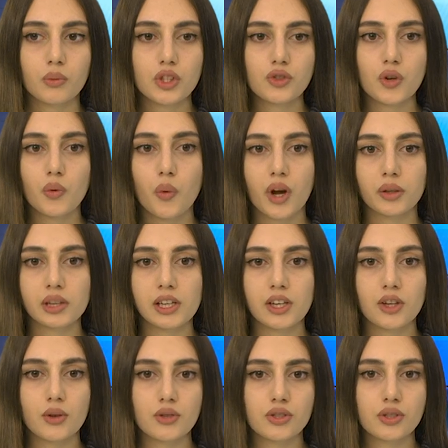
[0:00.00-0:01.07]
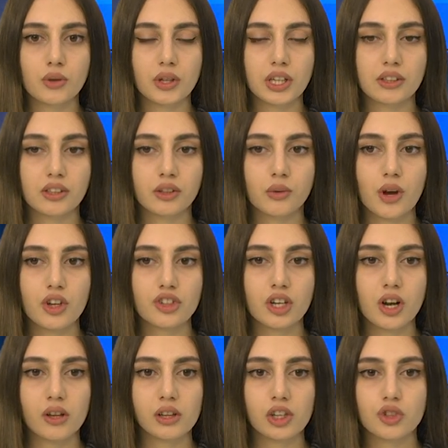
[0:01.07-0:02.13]
which were widely used during the aggression
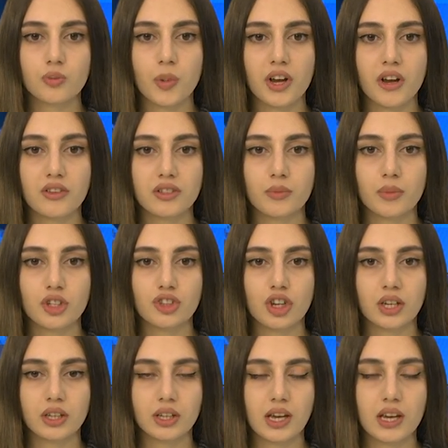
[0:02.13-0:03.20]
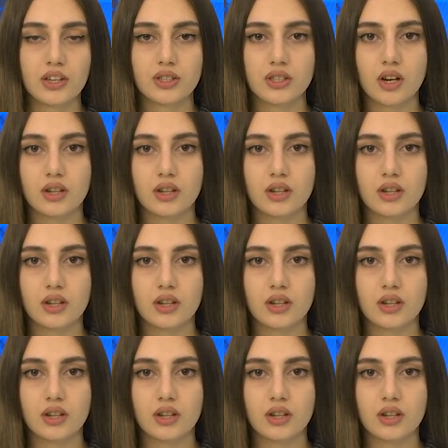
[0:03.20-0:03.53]
unleashed by Azerbaijan against